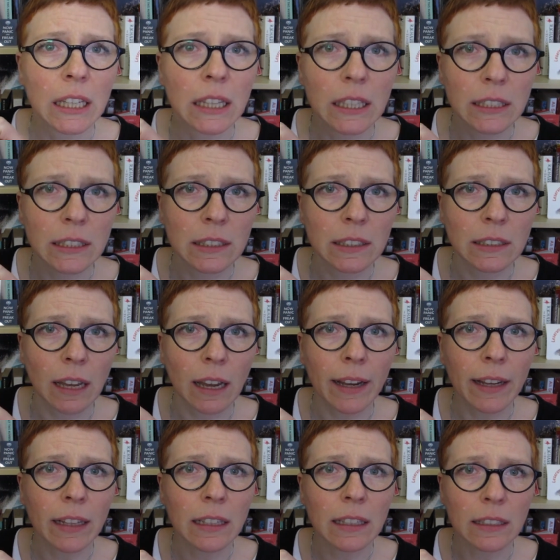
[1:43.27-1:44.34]
this
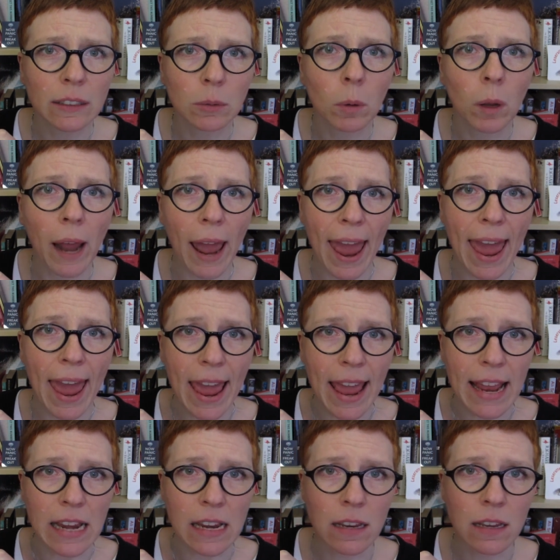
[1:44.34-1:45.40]
style is what I
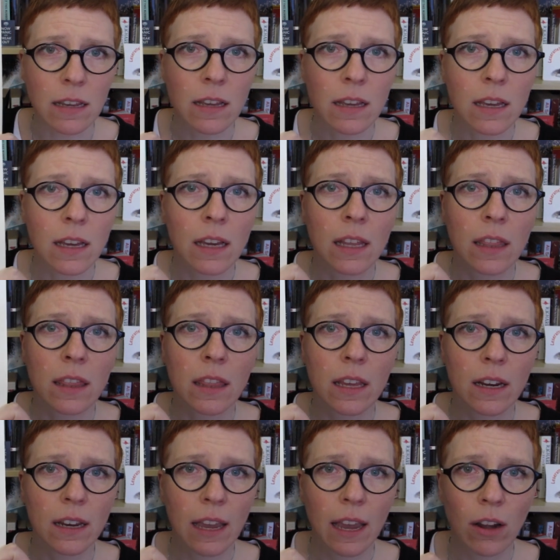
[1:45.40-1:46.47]
hate.
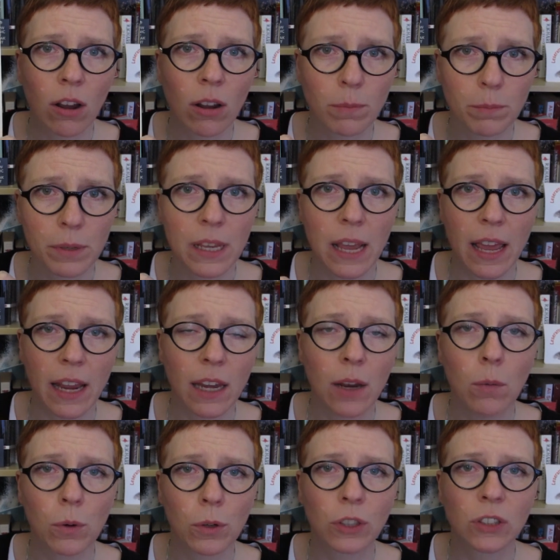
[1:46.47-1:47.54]
There cannot be any
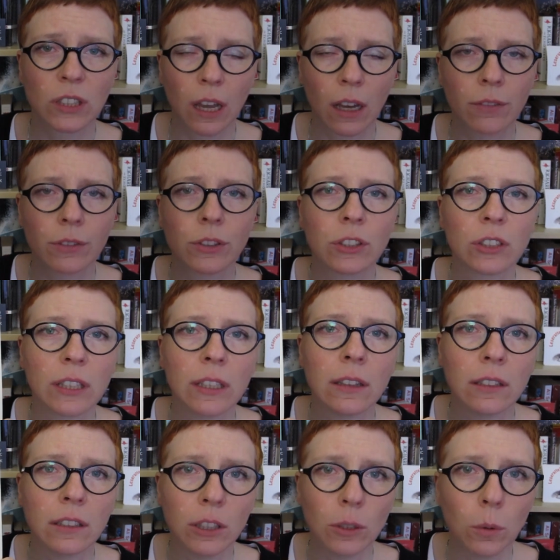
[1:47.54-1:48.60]
worse covers than
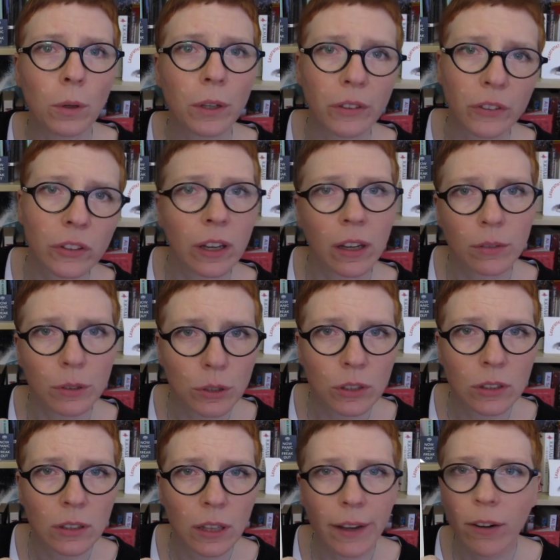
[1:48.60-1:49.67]
the Diogenes
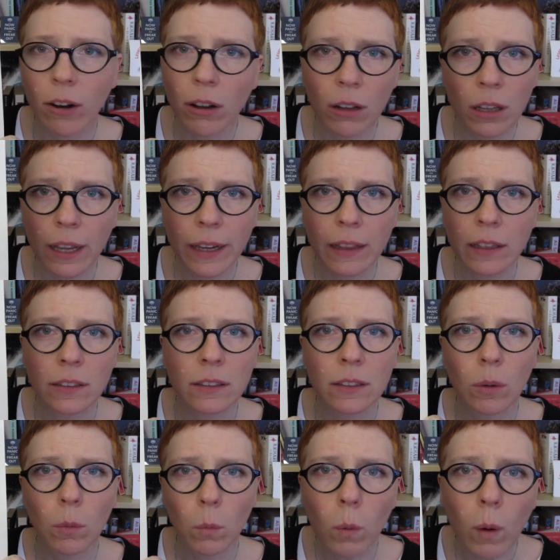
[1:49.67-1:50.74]
covers. They are all like
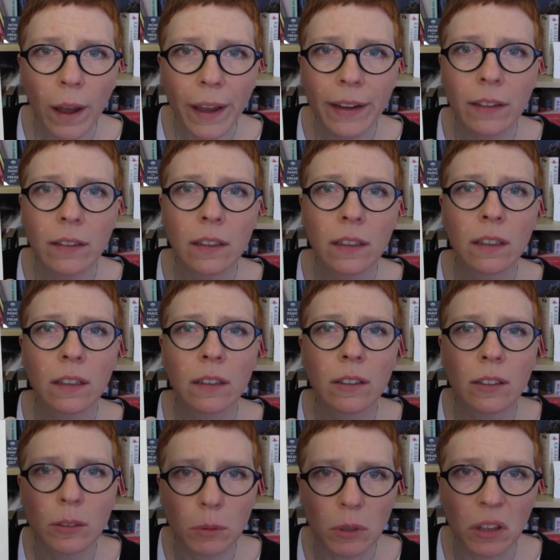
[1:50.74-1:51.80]
this, white
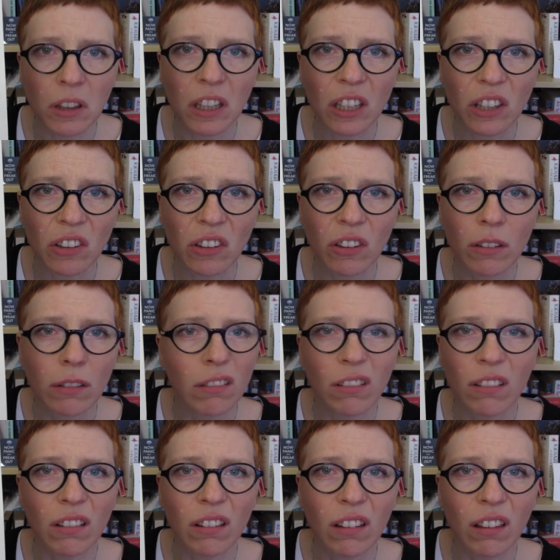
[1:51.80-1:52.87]
with this.
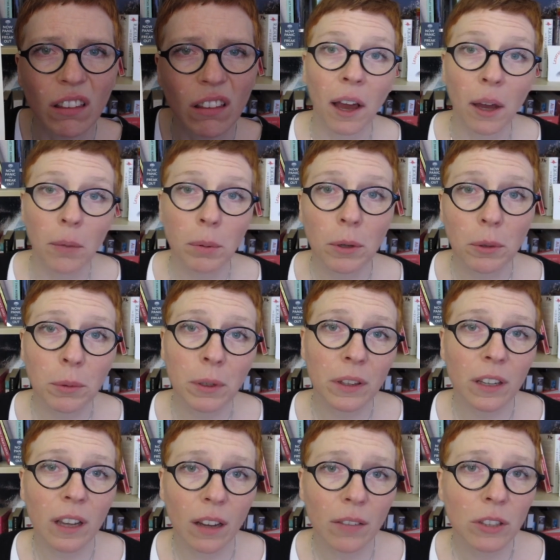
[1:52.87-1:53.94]
Ugh. A book where
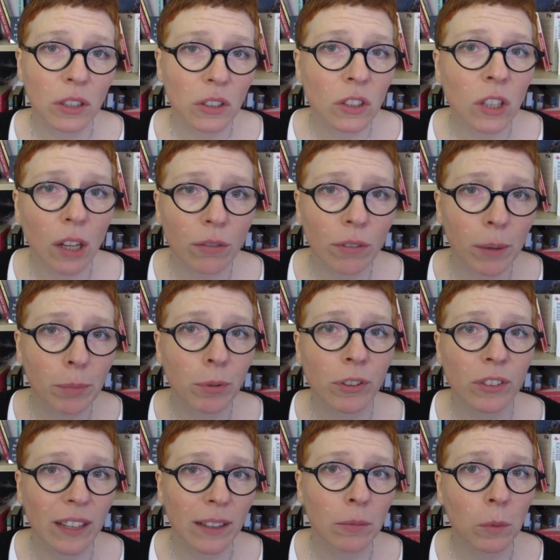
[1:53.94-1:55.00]
the cover does not
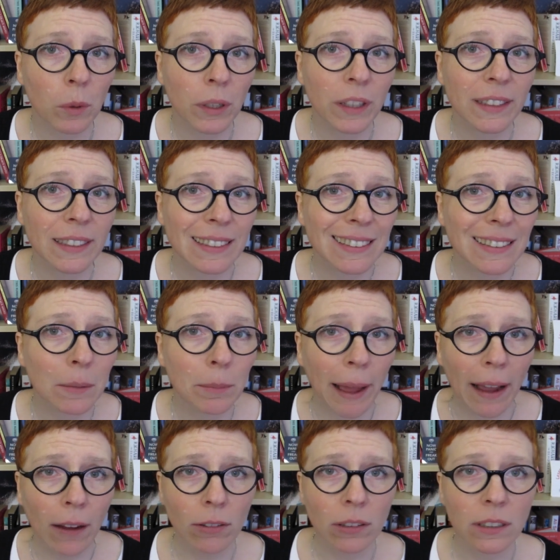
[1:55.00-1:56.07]
represent what it is
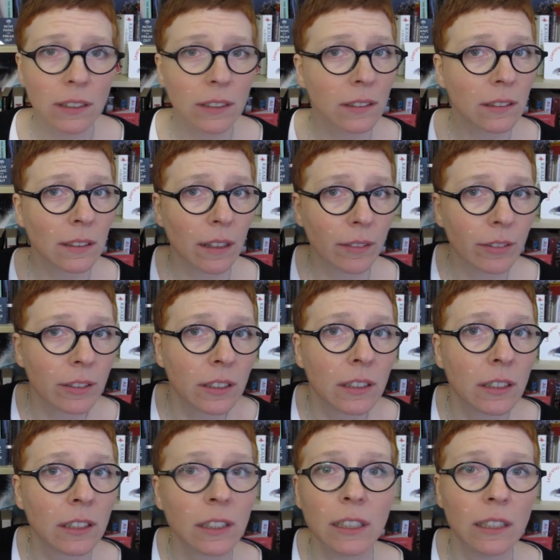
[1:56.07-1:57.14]
about is
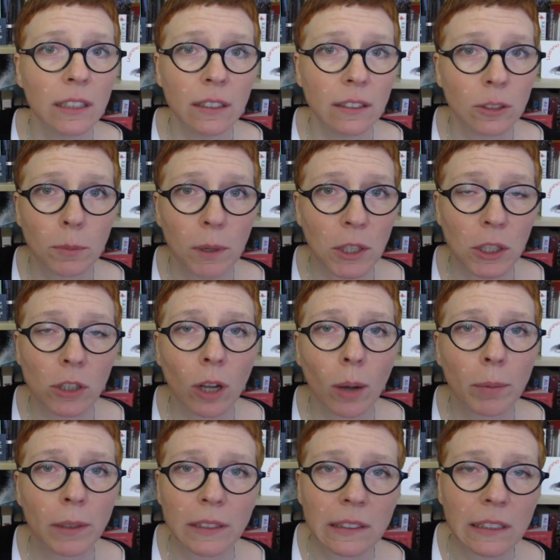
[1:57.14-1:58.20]
definitely Special
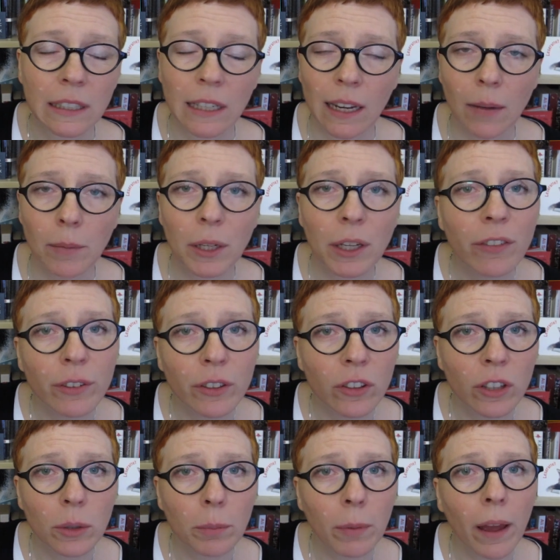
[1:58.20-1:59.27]
Topics in Calamity
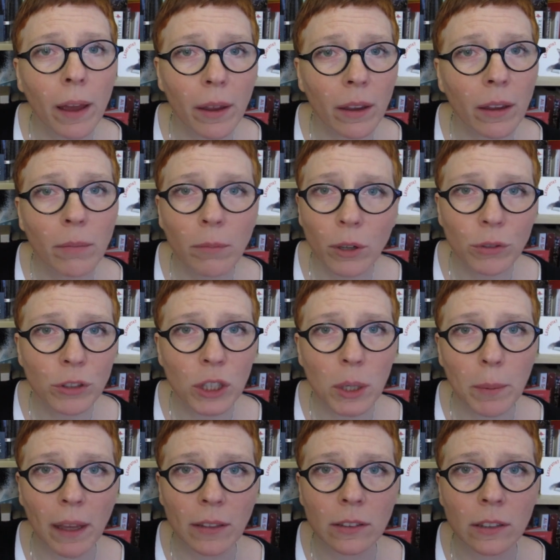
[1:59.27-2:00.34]
Physics by
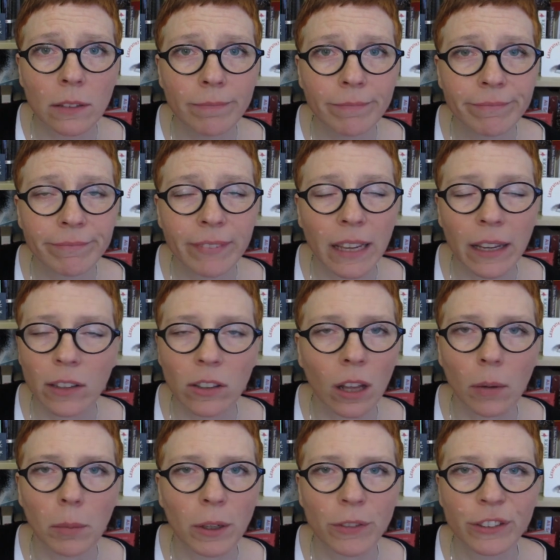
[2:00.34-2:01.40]
Marisha Pessel. It's
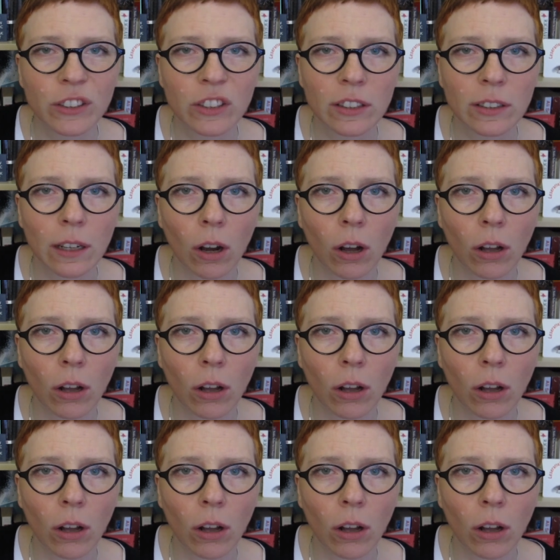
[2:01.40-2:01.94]
not about physics at